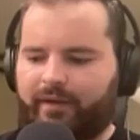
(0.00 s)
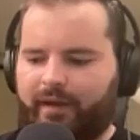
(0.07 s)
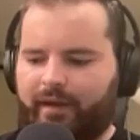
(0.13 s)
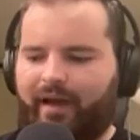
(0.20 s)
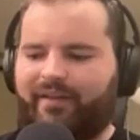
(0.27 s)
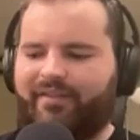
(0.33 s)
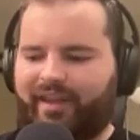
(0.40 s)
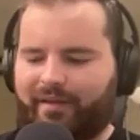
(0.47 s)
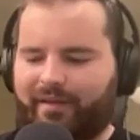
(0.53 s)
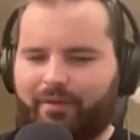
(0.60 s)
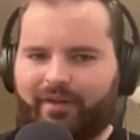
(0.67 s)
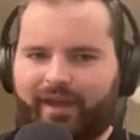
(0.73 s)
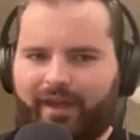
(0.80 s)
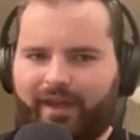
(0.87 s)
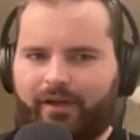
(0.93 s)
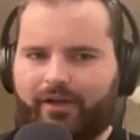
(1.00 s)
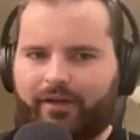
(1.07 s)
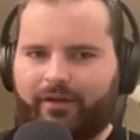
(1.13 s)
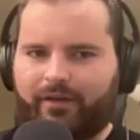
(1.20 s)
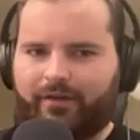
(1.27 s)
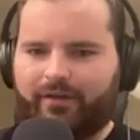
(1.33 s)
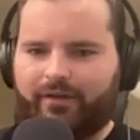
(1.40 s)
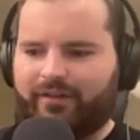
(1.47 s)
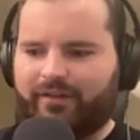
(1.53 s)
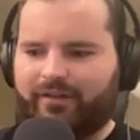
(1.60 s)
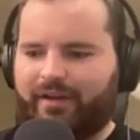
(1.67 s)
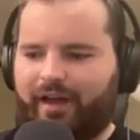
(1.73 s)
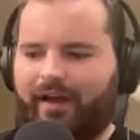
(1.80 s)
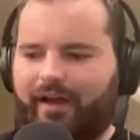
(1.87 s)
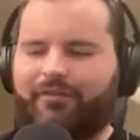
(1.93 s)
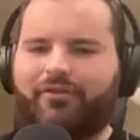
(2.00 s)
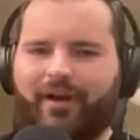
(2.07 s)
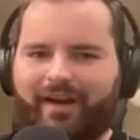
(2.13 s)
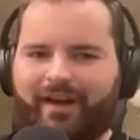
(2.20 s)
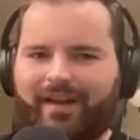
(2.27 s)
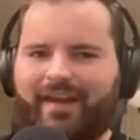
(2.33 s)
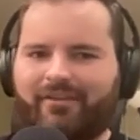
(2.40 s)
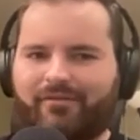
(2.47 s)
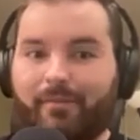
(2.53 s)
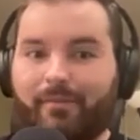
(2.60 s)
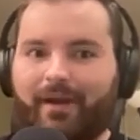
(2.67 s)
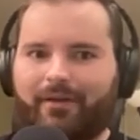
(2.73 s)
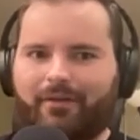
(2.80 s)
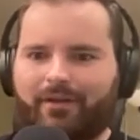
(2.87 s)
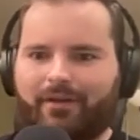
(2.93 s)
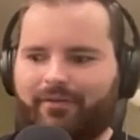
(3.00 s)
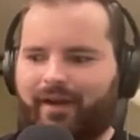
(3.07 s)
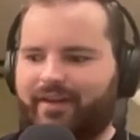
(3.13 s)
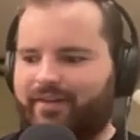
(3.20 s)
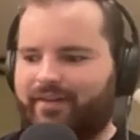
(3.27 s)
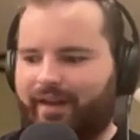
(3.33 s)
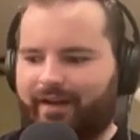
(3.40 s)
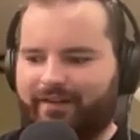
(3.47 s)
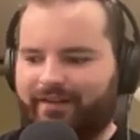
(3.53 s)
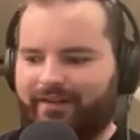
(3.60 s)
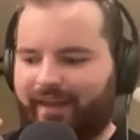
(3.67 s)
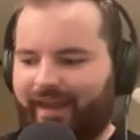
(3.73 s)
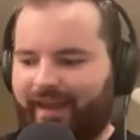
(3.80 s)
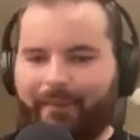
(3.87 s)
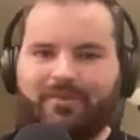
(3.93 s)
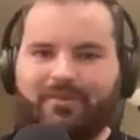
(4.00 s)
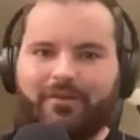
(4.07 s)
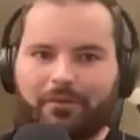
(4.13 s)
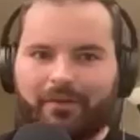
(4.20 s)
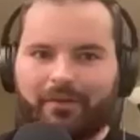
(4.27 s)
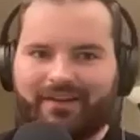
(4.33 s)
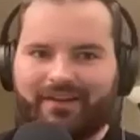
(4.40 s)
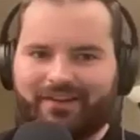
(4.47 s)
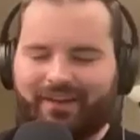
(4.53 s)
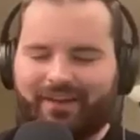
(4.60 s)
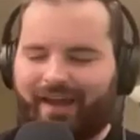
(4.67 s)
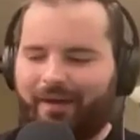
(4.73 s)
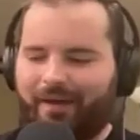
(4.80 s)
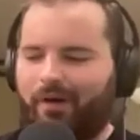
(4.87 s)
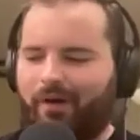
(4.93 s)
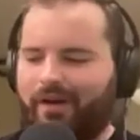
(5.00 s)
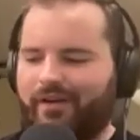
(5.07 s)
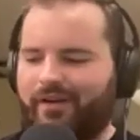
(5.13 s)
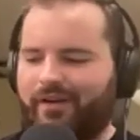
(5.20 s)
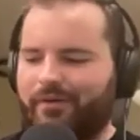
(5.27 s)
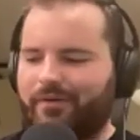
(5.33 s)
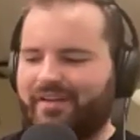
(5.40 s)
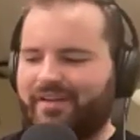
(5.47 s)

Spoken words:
of the implications of trying to give medical advice, and that is the absolute last thing I want to do.